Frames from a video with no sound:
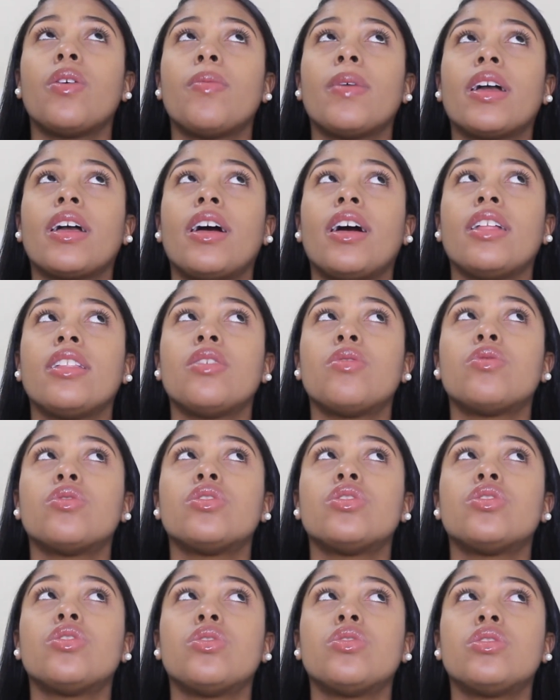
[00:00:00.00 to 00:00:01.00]
Oh my god, they were
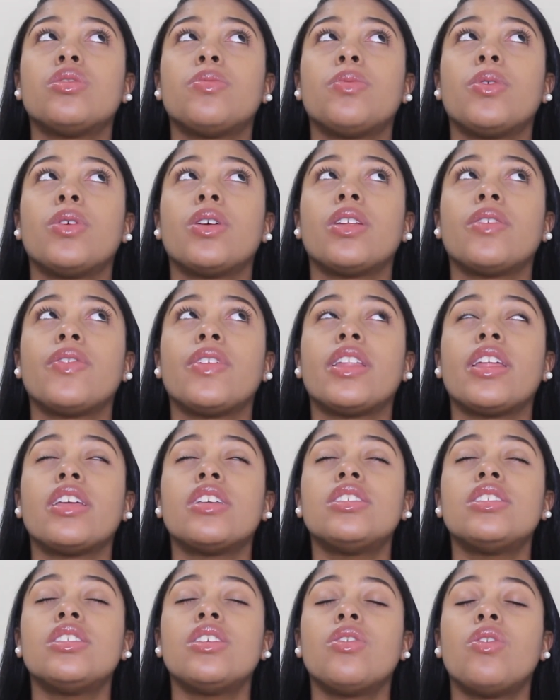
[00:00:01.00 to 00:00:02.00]
so supportive, and they
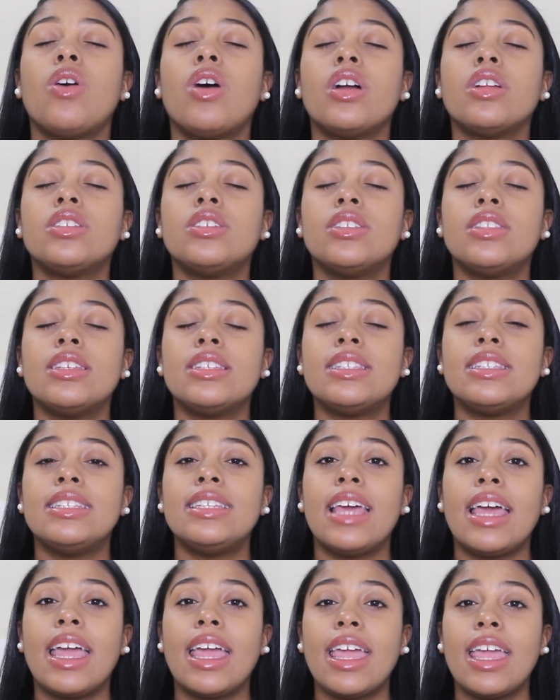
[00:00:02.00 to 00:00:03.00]
still are to this
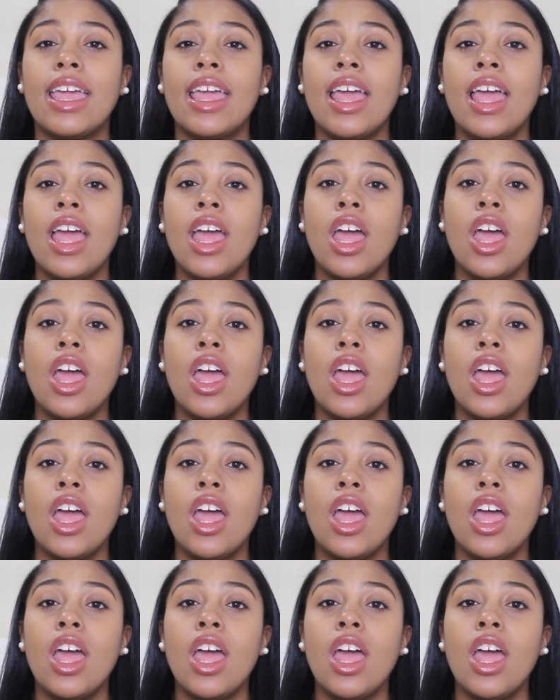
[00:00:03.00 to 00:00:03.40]
day.